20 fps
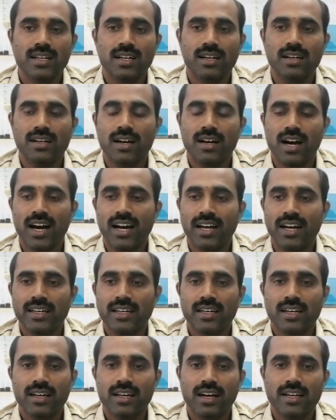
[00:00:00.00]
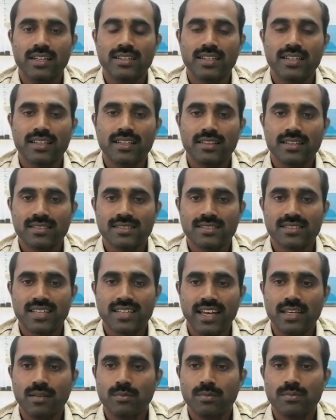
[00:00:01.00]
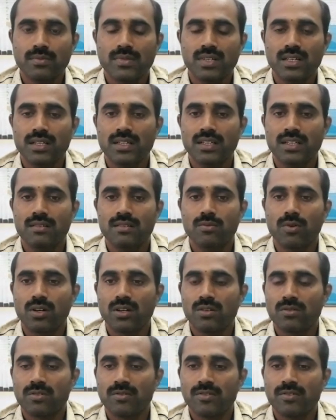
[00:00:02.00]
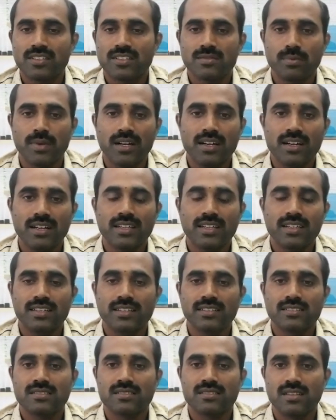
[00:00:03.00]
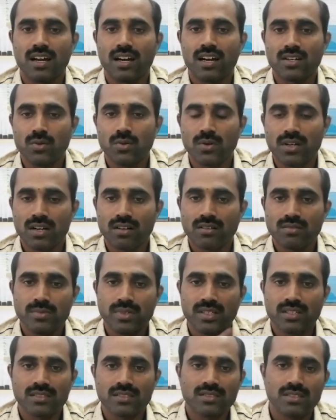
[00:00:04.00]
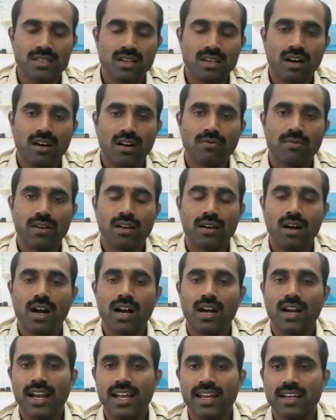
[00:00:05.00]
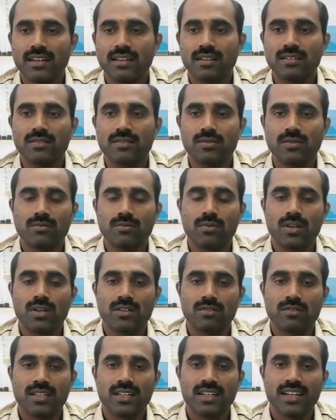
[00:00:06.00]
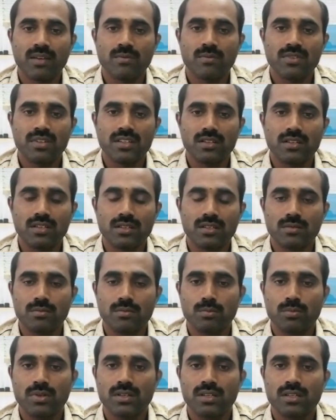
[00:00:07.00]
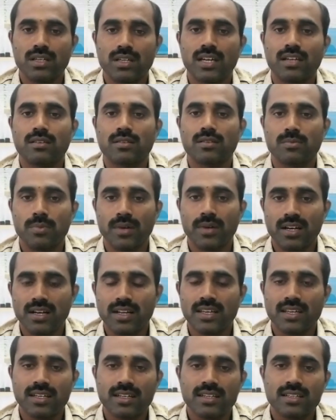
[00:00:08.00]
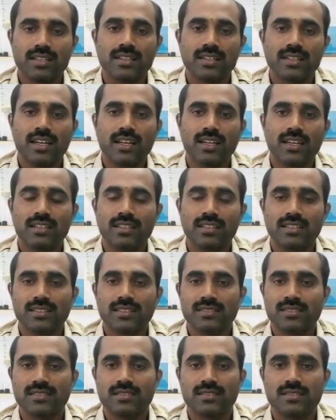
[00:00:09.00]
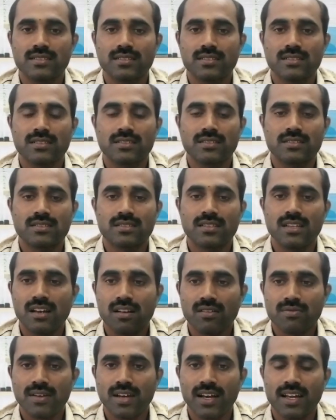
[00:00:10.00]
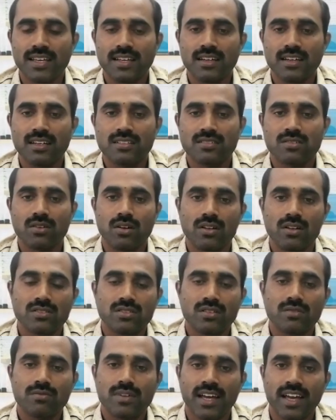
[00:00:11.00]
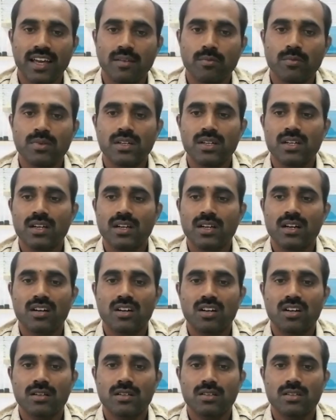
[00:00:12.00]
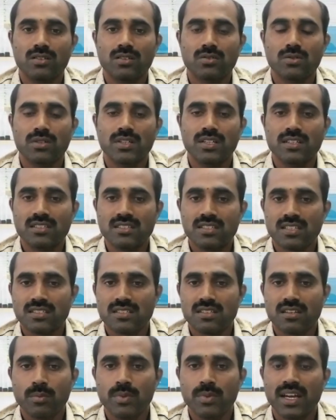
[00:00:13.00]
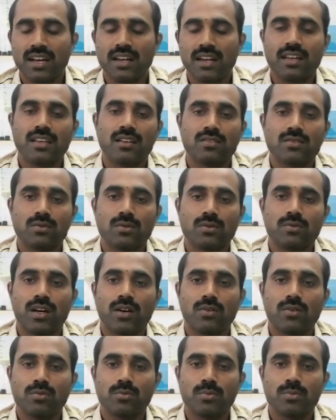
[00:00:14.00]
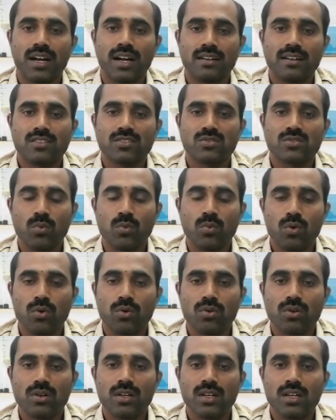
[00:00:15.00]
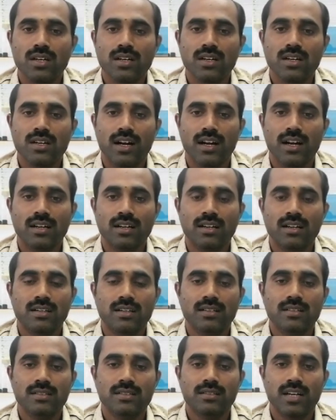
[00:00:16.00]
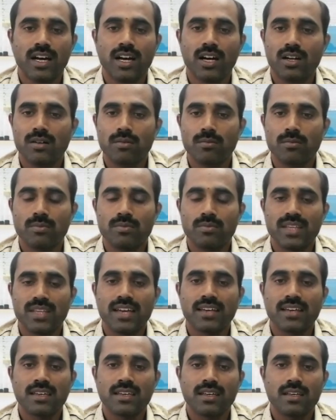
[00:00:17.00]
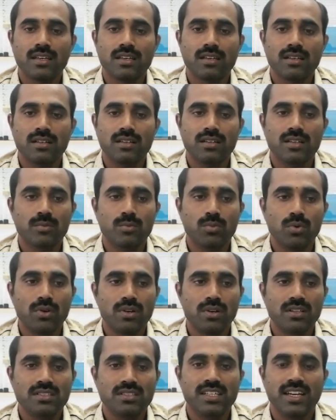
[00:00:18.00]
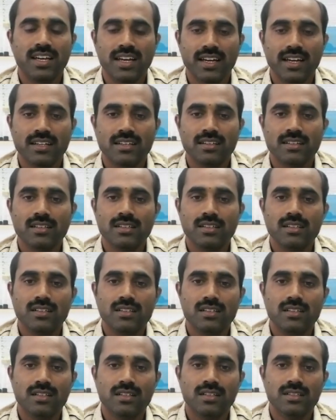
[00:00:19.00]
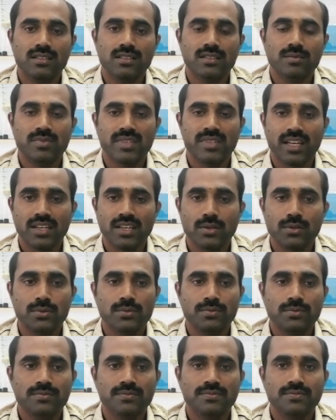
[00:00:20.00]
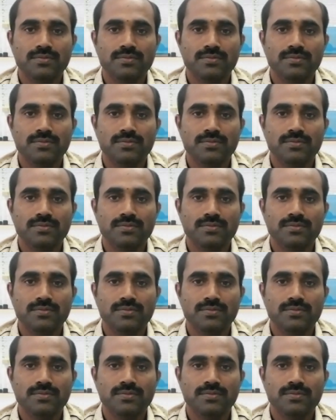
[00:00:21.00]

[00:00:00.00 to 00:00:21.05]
I think this time, whatever we are spending is not good enough, because in online now, whatever the time we spend here is still feeling it is shortage of time. So it is just a beginning, so we have to practice more. And I have thanking Poorani ji again. Thank you.